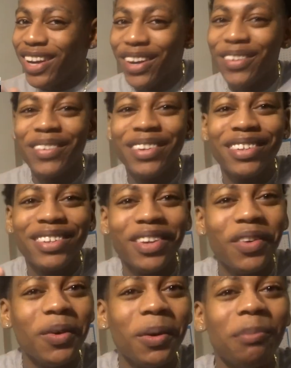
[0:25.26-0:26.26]
already
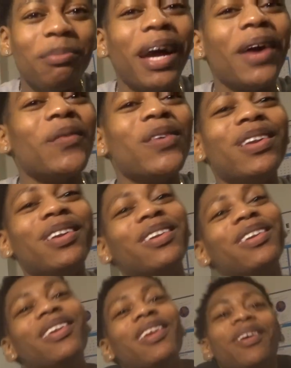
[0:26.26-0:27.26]
know I'm back with
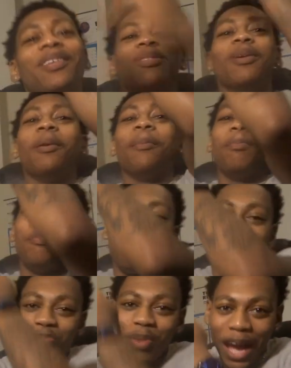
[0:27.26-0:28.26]
another
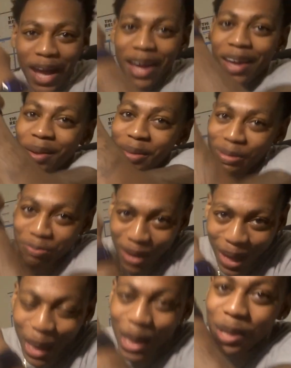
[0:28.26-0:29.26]
bang,
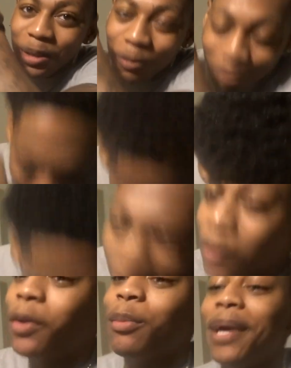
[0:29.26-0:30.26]
bang,
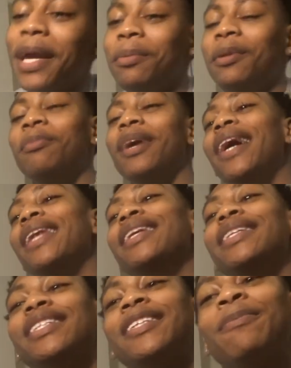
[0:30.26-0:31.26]
banger, baby, man.
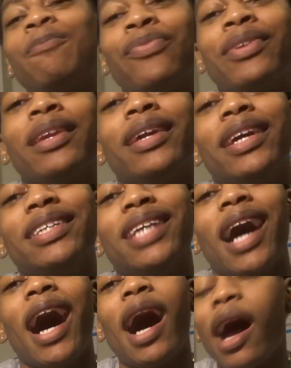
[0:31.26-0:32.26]
This is
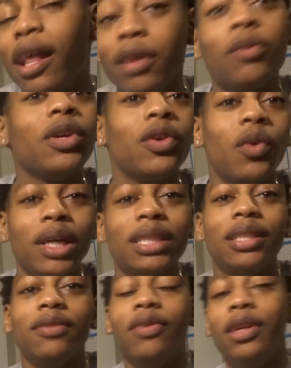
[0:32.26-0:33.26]
a highly
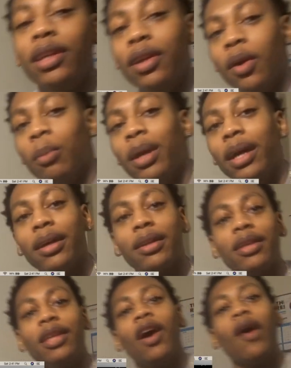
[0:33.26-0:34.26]
requested video, man.
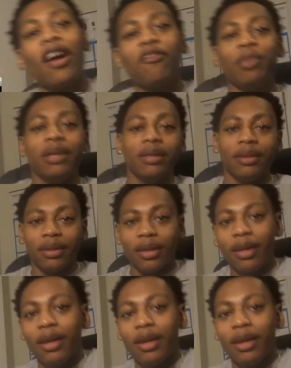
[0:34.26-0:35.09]
Y'all have been